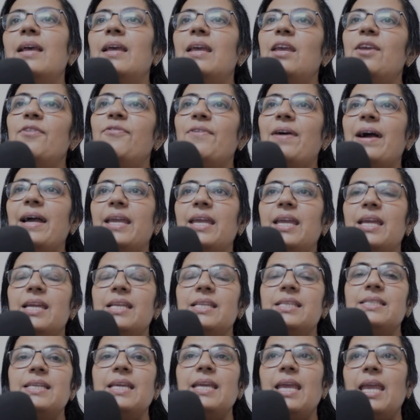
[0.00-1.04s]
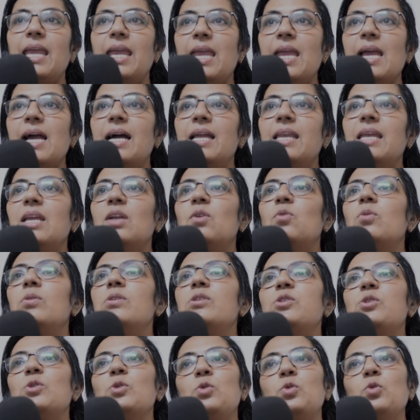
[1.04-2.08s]
If int AR
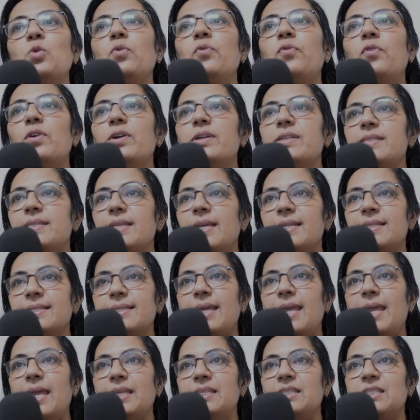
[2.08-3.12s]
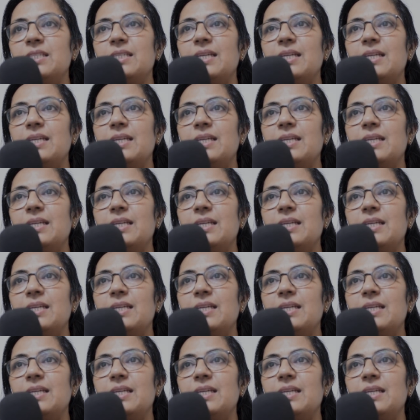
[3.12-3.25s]
equals to 2, 4, 6, 8,